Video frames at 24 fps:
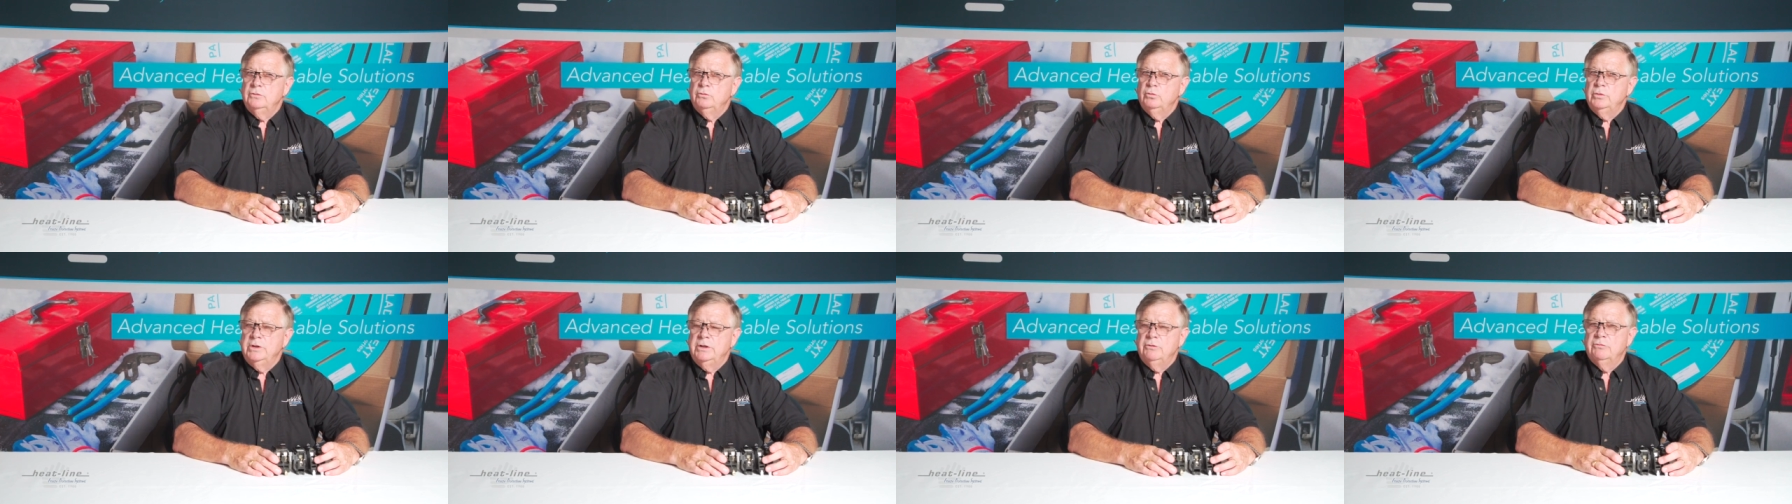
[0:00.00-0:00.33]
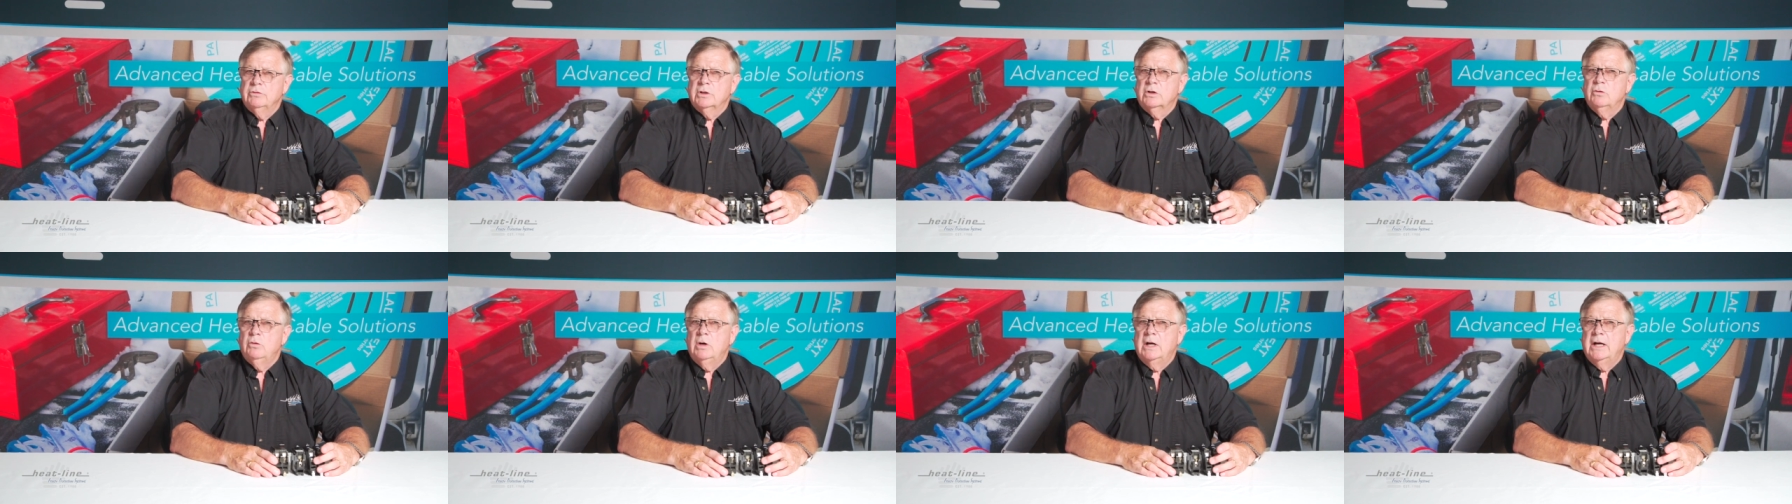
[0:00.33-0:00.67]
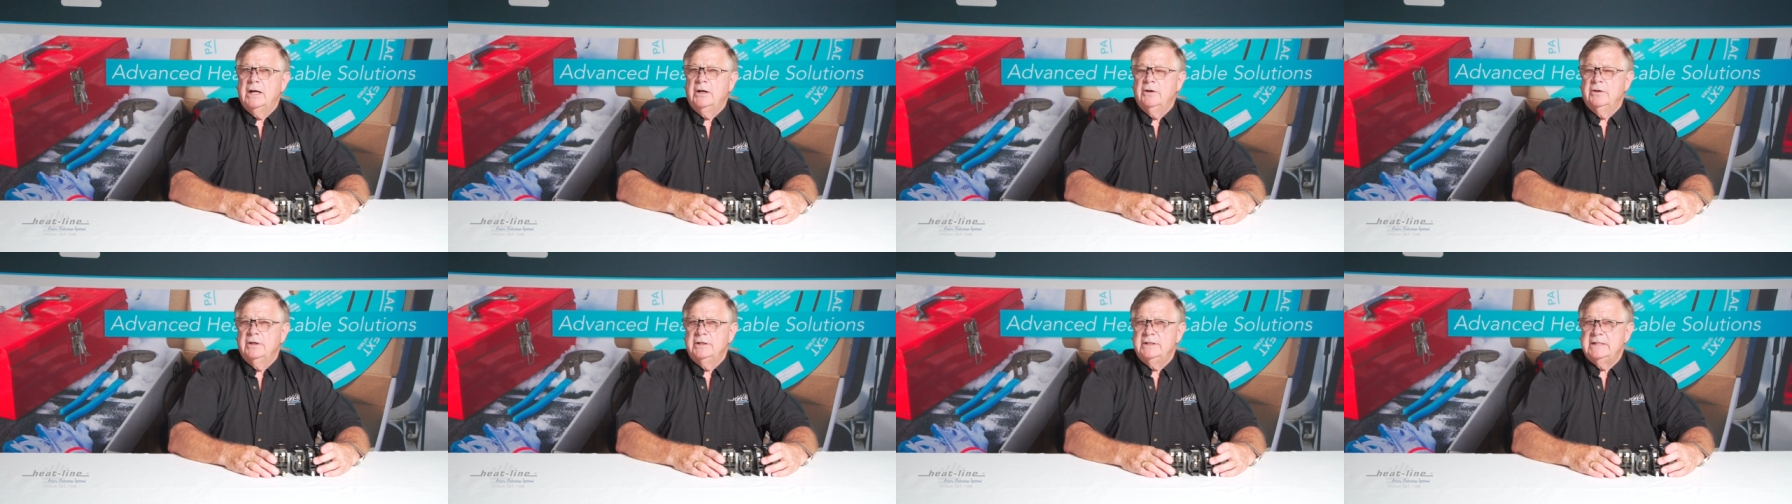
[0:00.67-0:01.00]
we
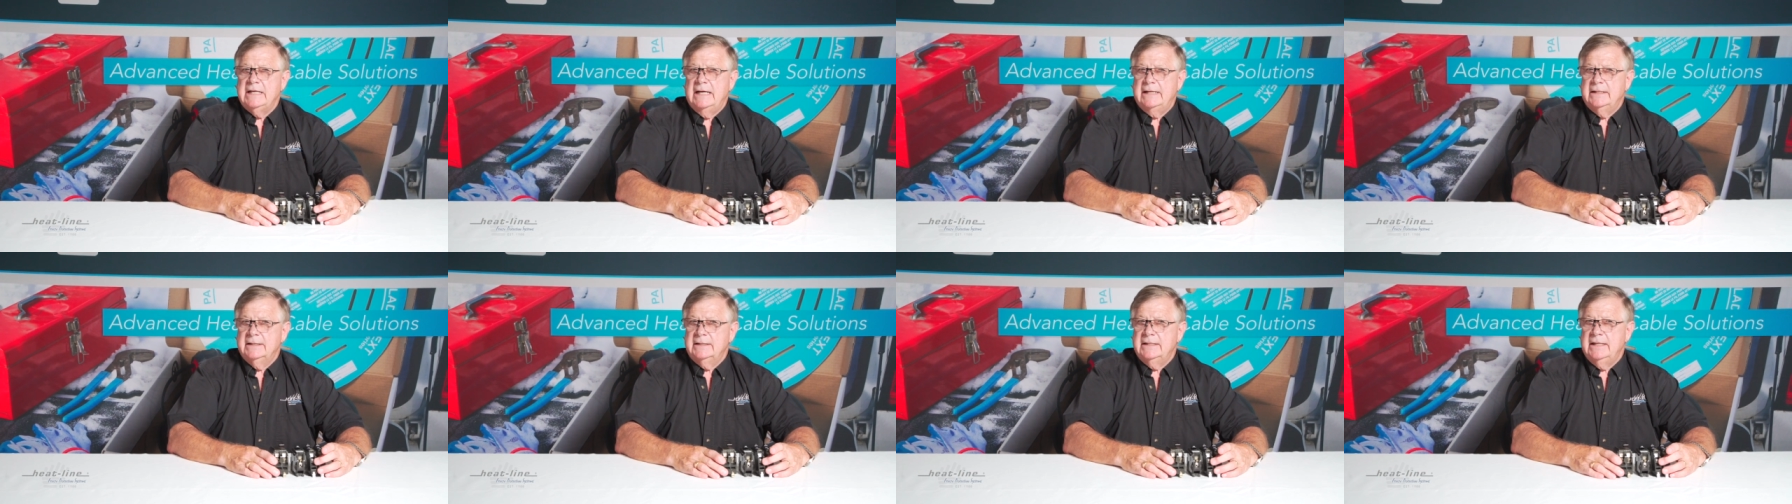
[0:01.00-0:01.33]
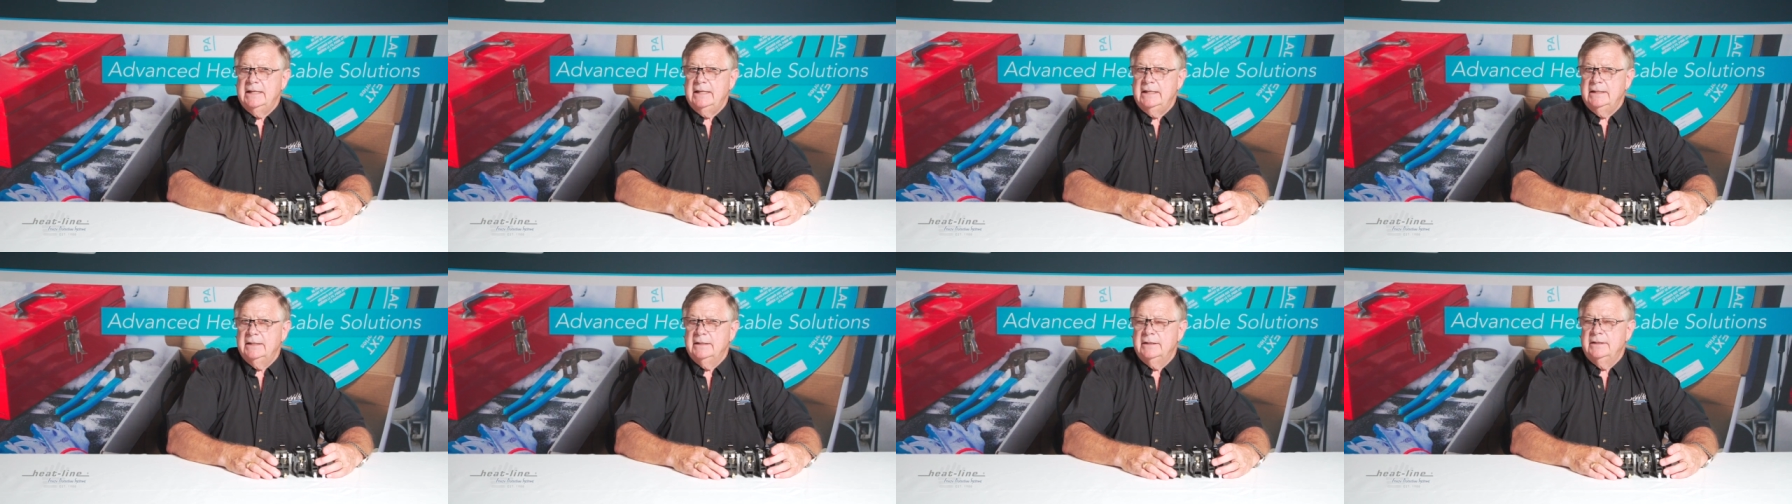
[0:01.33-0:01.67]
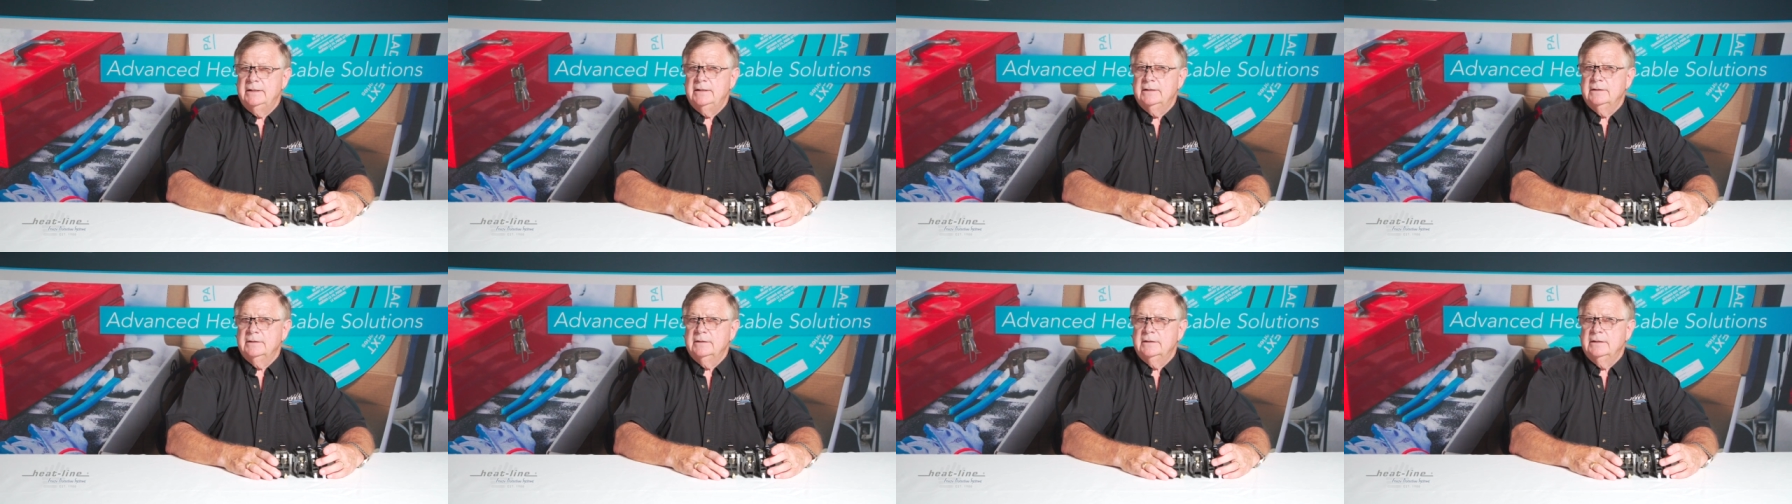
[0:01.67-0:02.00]
require a
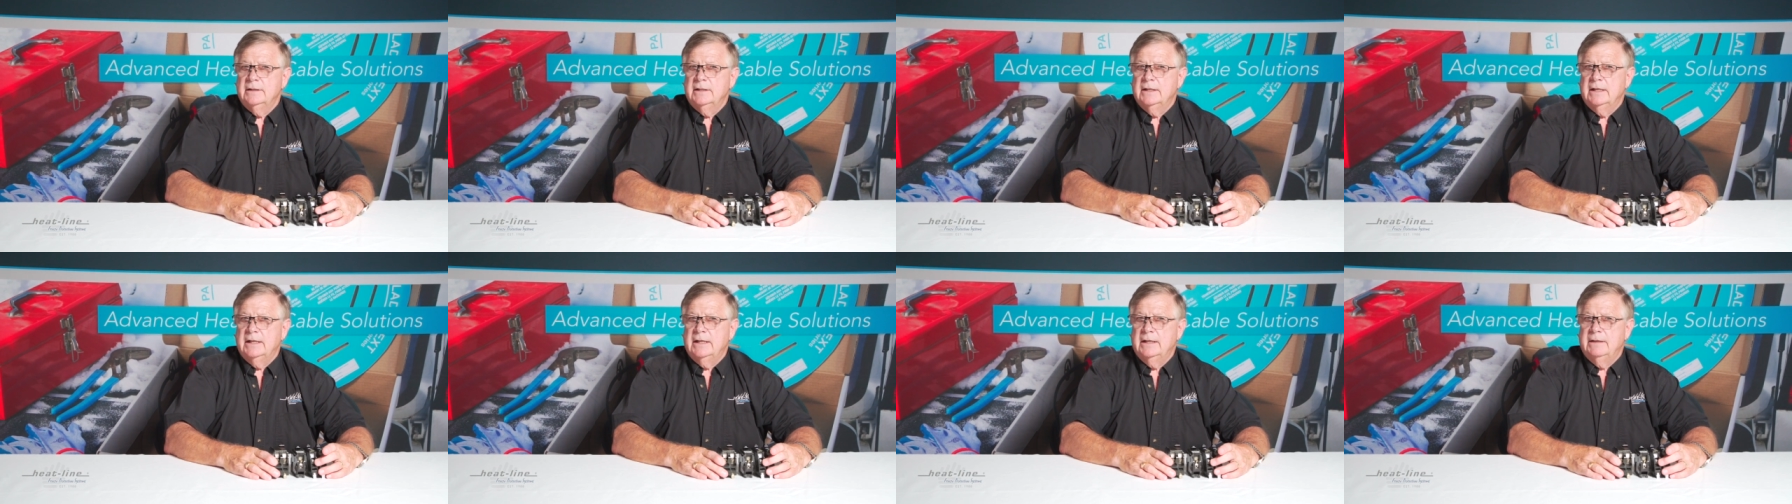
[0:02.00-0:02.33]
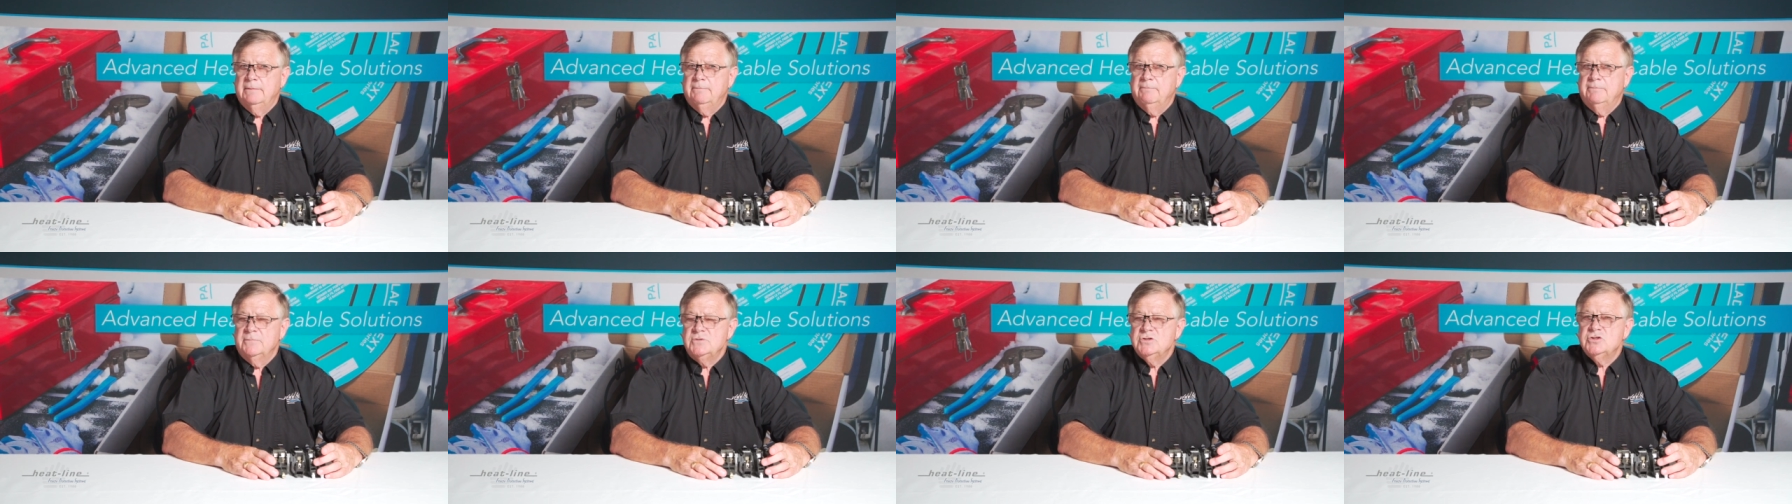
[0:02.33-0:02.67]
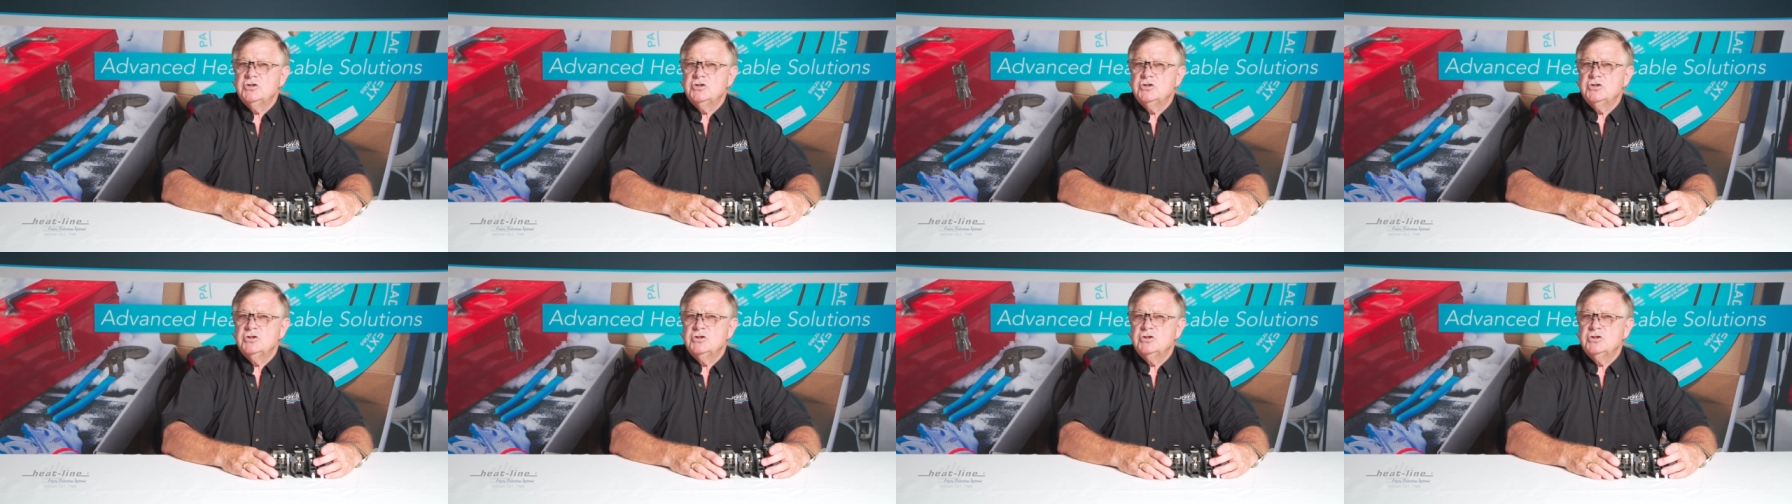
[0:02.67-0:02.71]
dedicated um,